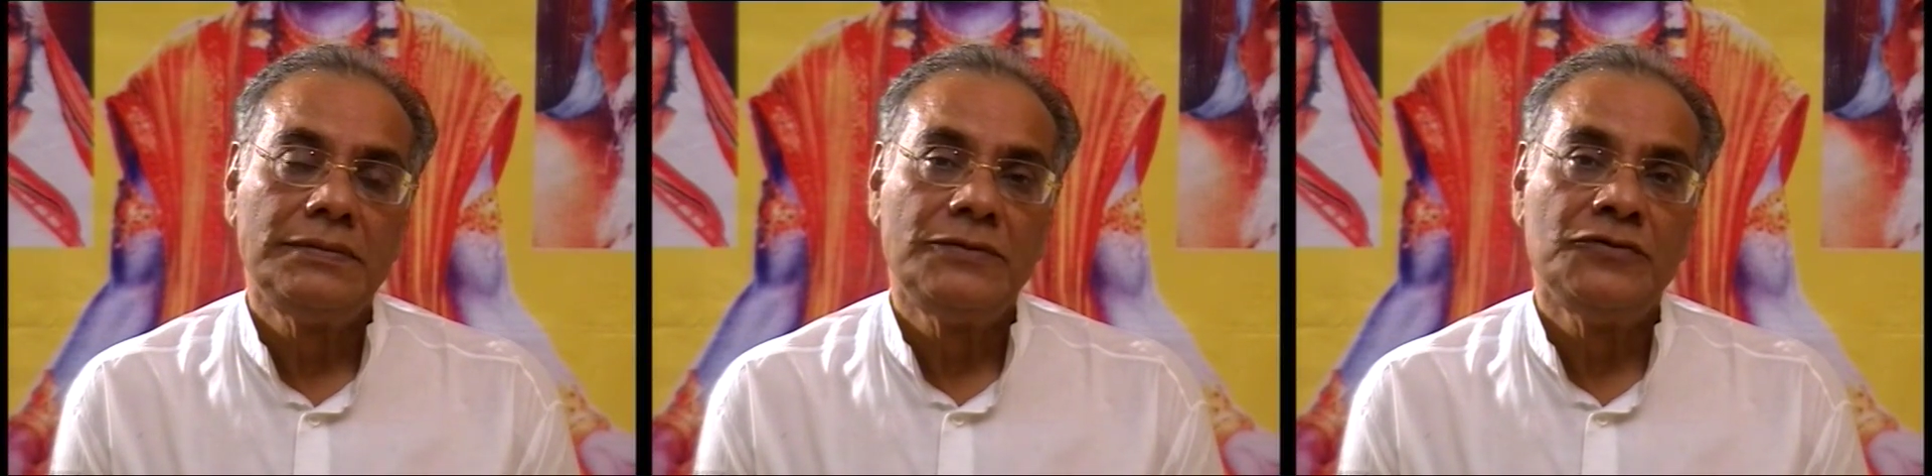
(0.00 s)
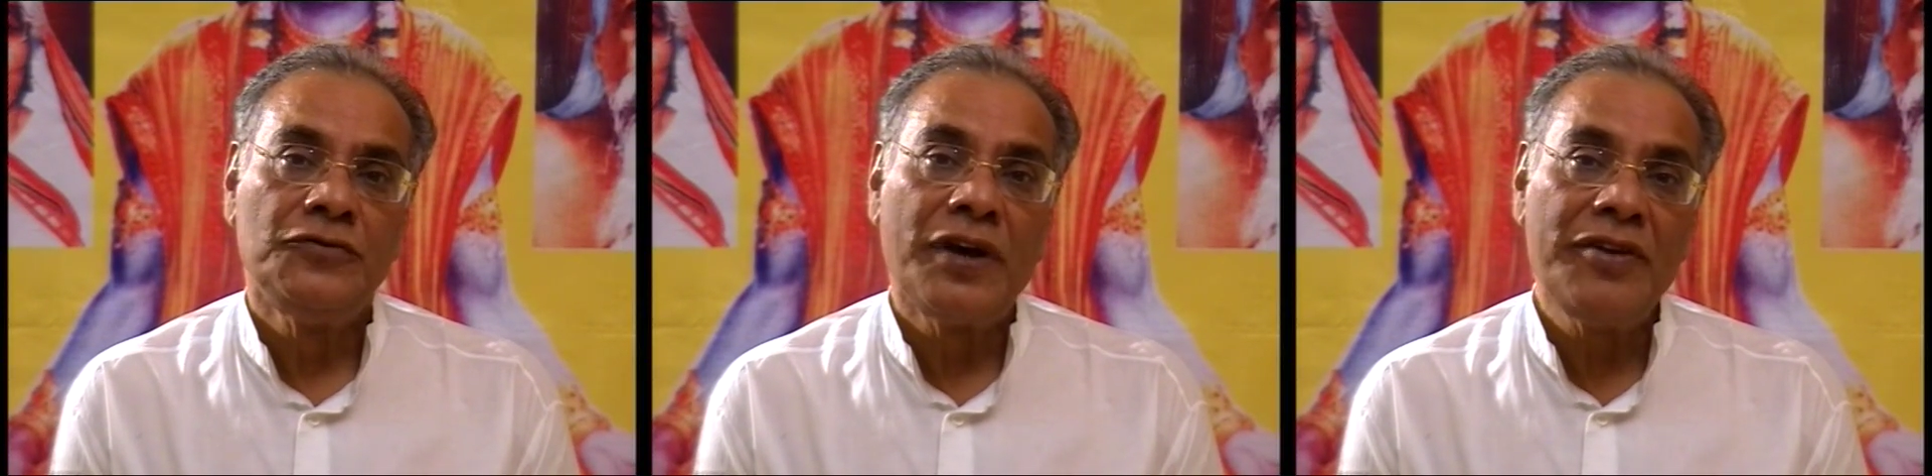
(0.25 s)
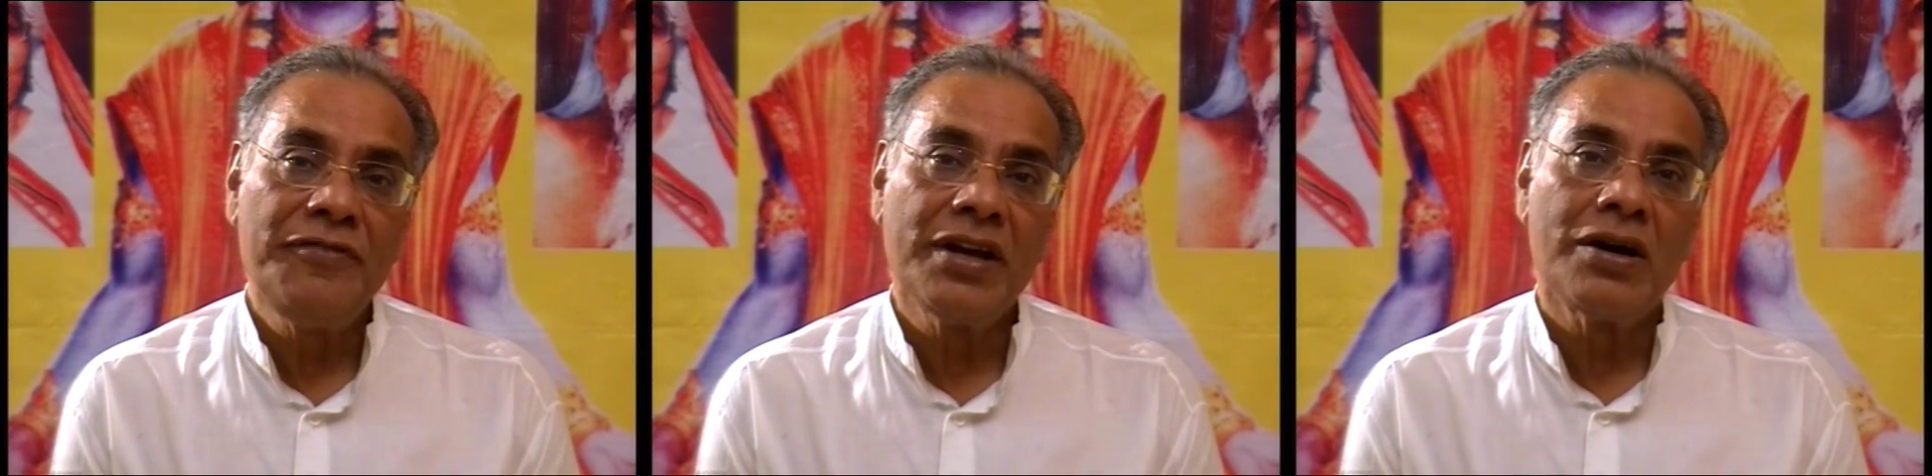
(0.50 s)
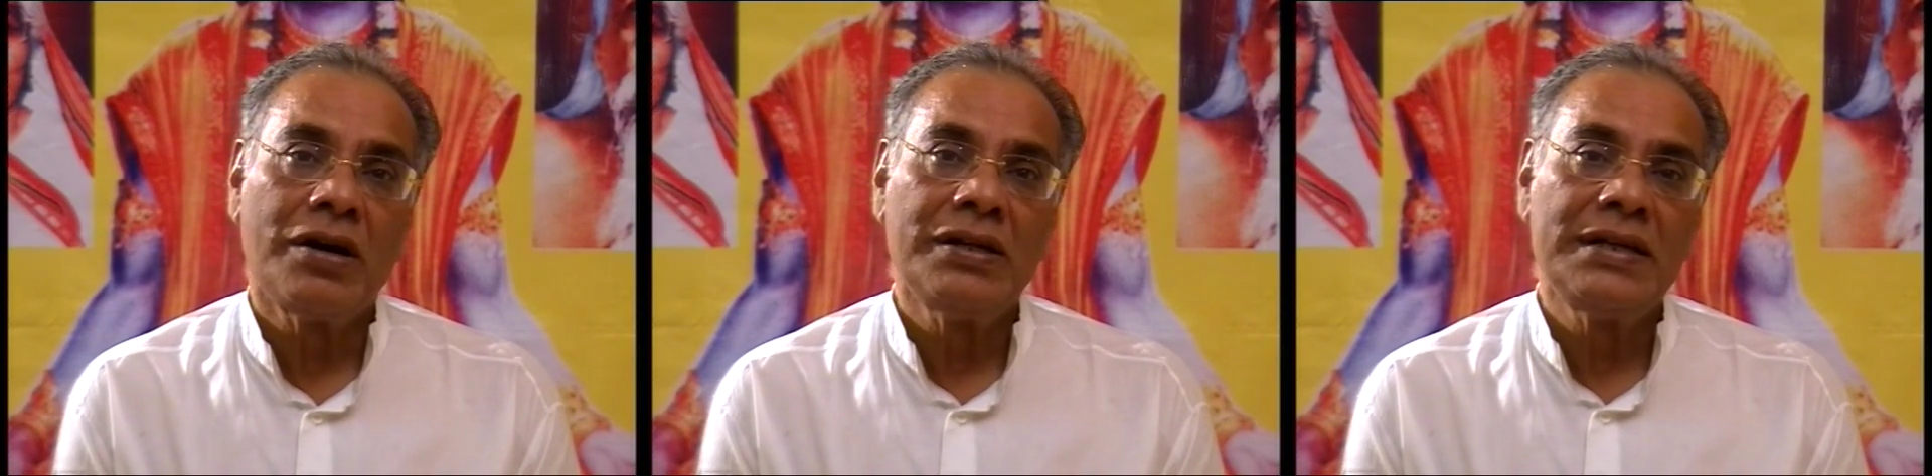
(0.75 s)
When we
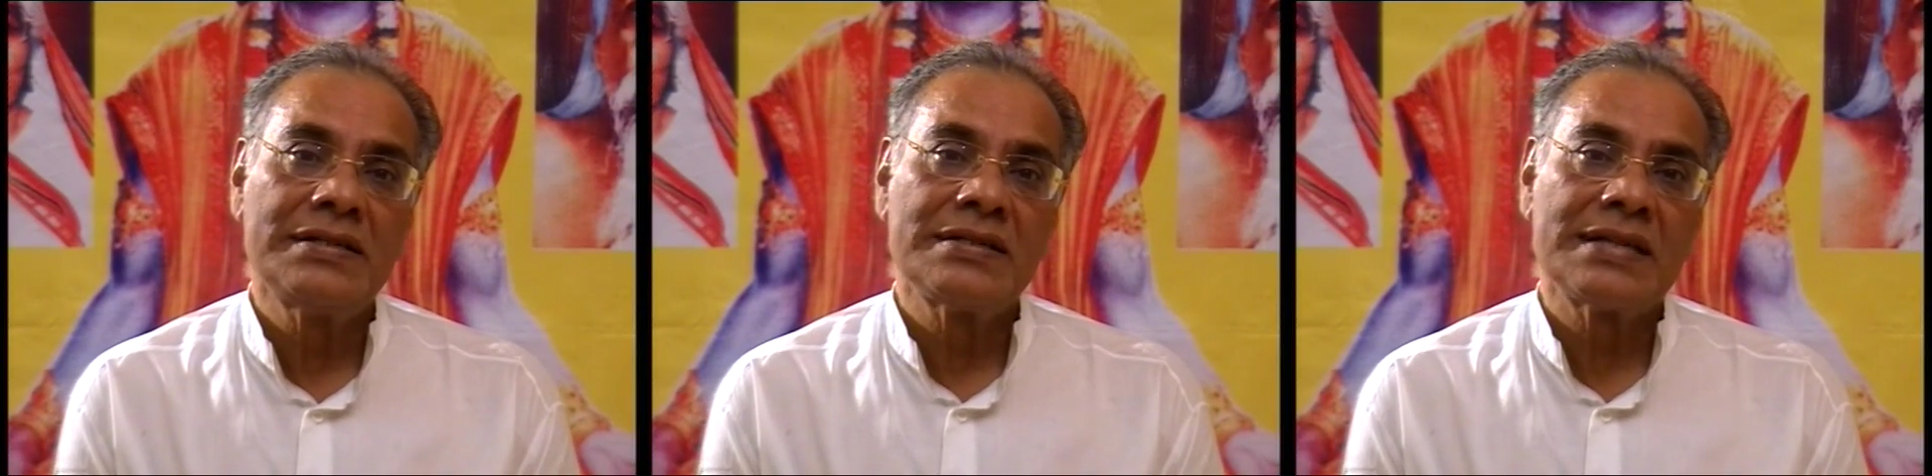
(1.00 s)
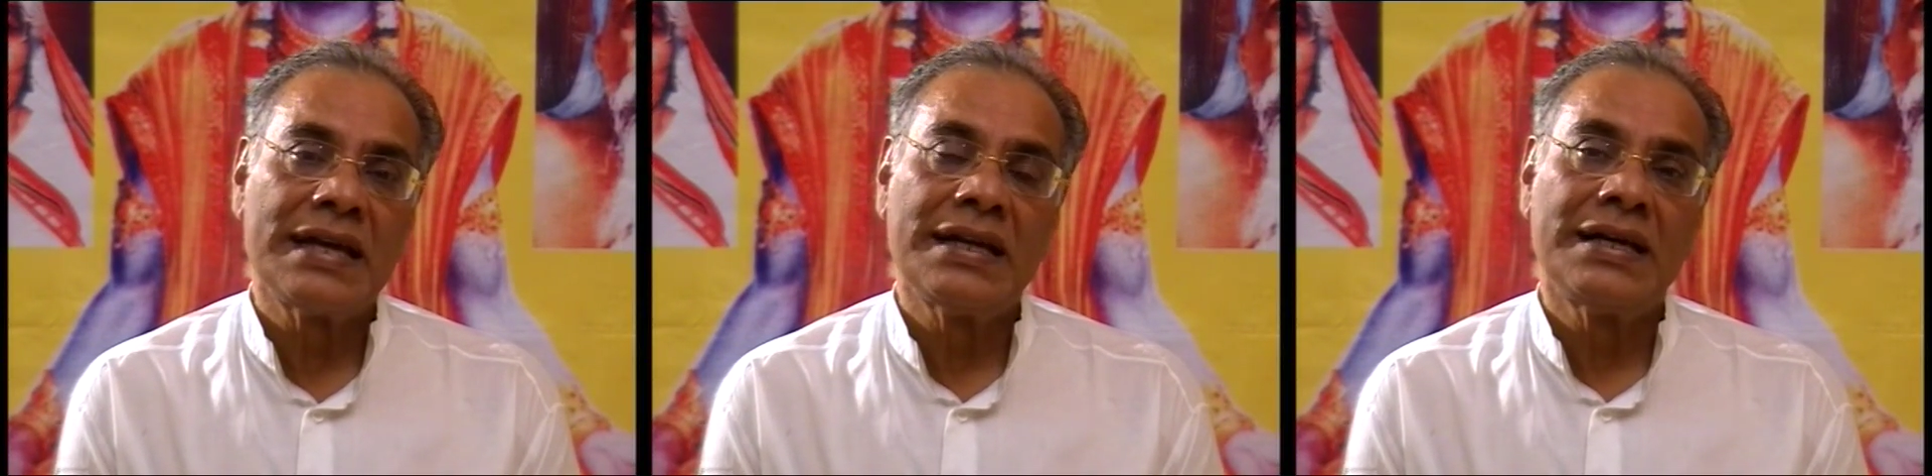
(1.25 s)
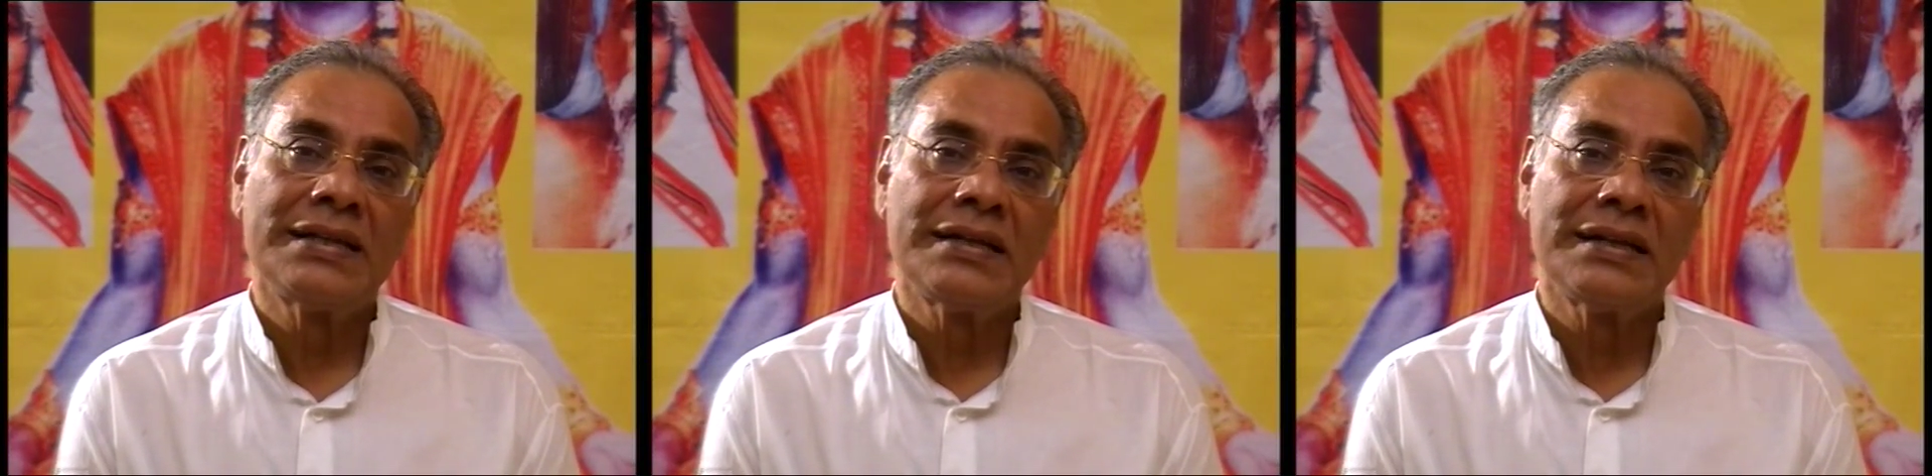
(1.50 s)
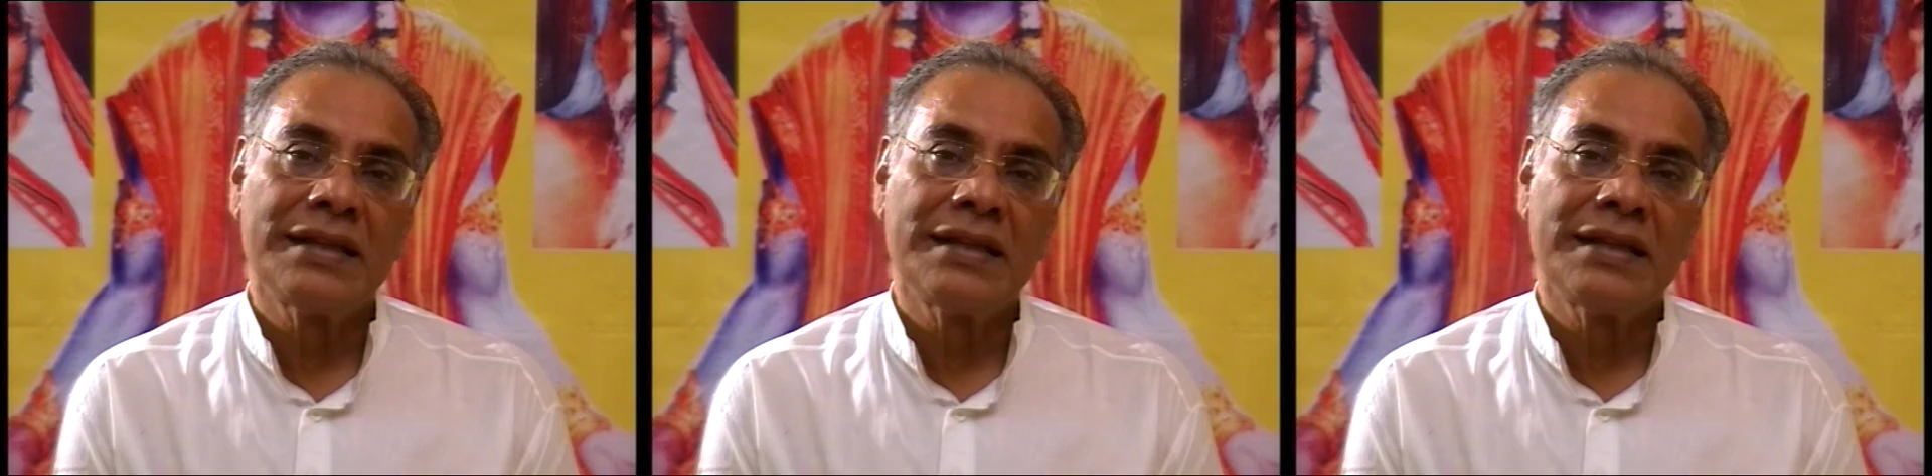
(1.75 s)
call it Sanatana